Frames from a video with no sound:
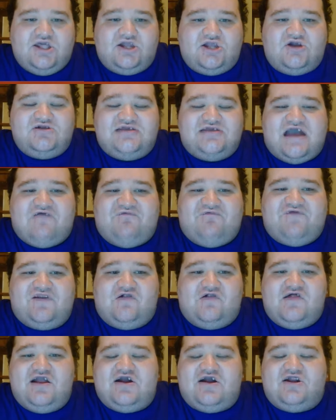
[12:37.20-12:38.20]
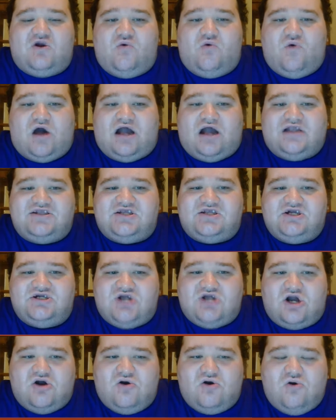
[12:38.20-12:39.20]
You're definitely going to want to
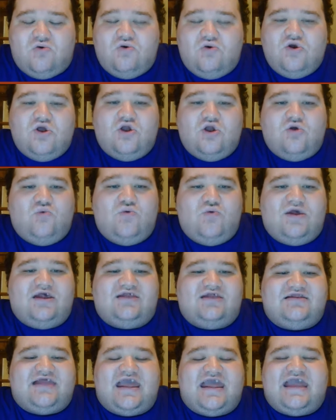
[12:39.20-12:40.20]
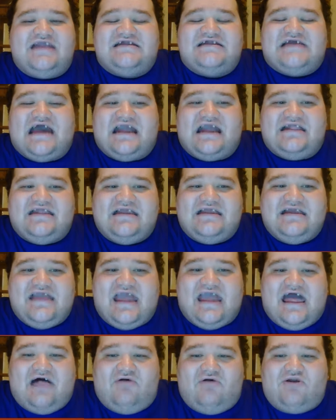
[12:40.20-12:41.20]
go with a
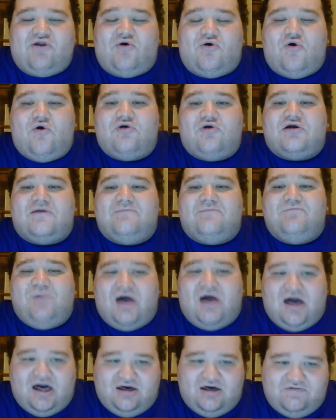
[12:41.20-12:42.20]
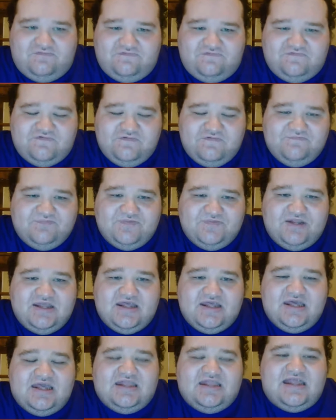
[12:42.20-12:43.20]
90-gallon or above.
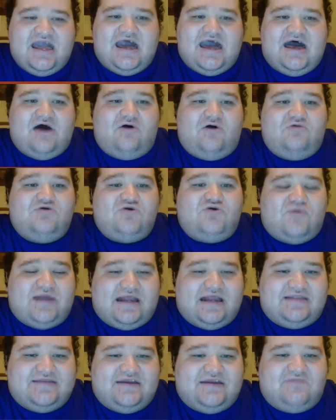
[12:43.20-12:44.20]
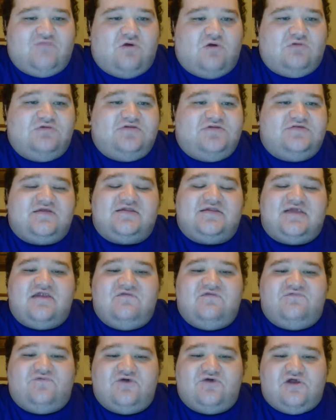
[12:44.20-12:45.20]
Now, granted, most of the
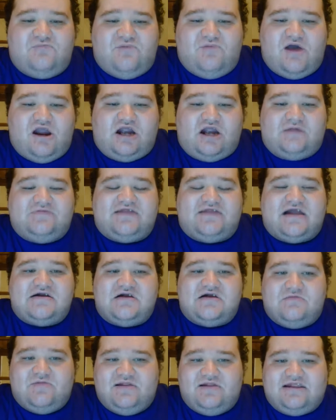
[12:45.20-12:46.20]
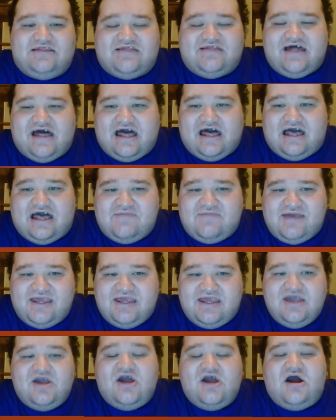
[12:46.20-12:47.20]
tinfoil barbs that come into the
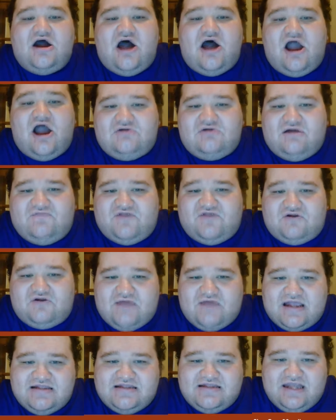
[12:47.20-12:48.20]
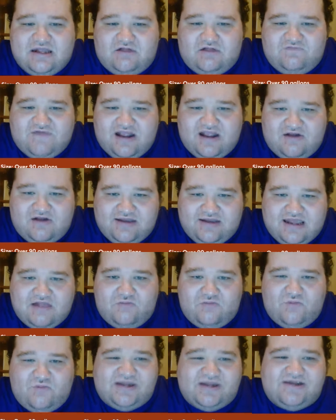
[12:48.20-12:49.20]
hobby are of the red tail variant,
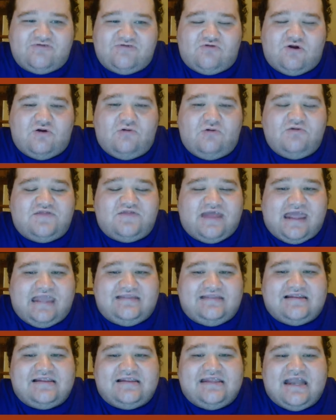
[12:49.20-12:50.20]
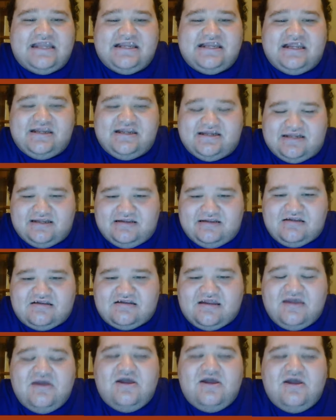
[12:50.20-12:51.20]
which grows 8 to 10 inches,
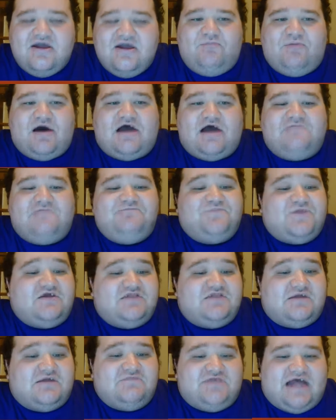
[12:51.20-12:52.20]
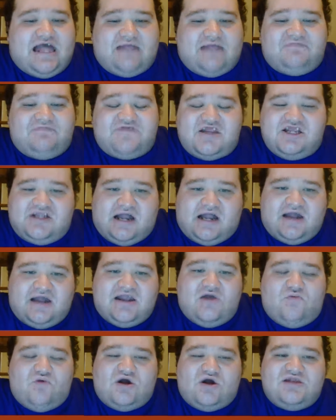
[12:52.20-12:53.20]
but sometimes the
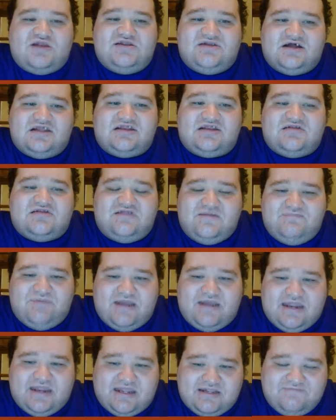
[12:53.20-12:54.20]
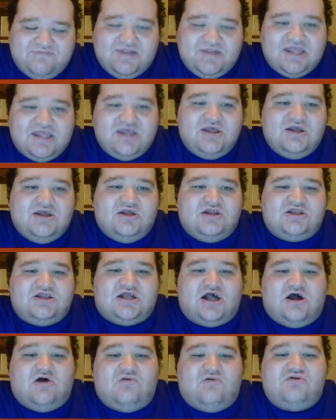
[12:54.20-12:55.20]
giant one does slip in.
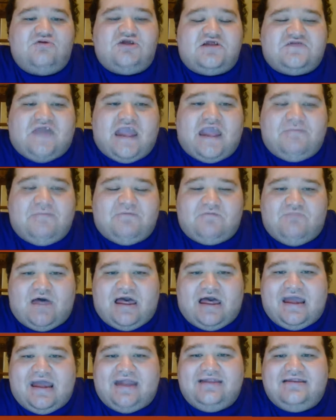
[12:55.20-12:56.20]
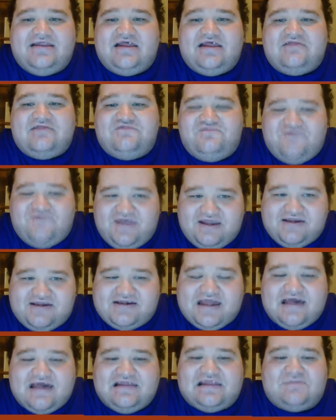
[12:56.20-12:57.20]
So just keep in mind, this fish
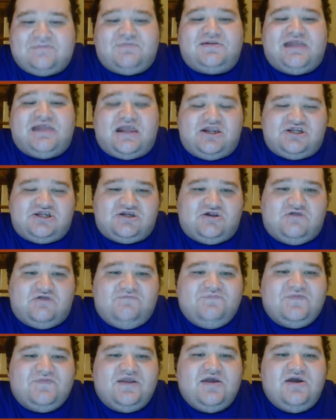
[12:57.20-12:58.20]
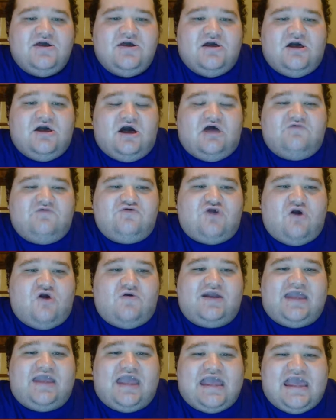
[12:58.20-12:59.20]
has the potential of
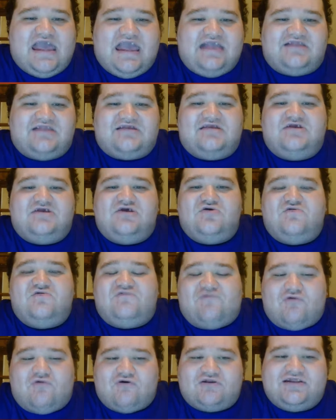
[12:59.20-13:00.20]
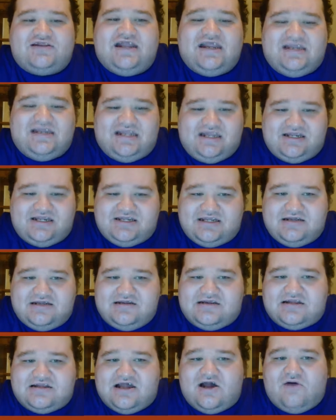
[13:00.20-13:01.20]
growing 8 to 14
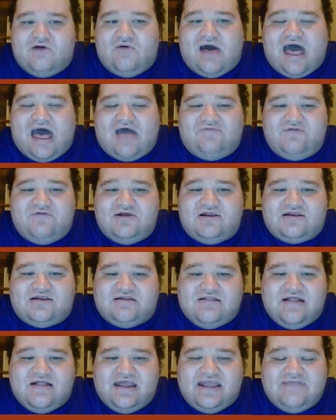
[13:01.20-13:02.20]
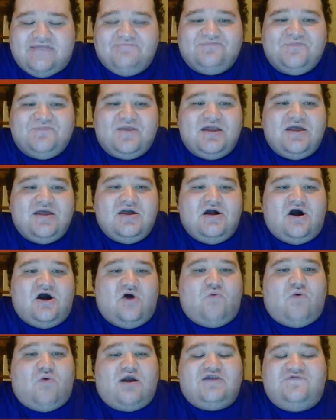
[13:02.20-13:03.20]
inches. So obviously, a
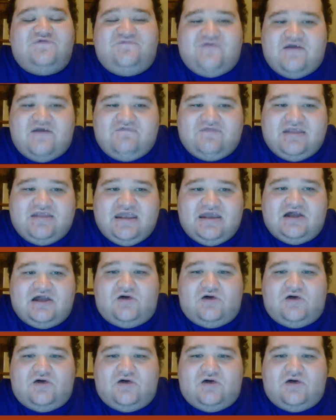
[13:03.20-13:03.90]
150, a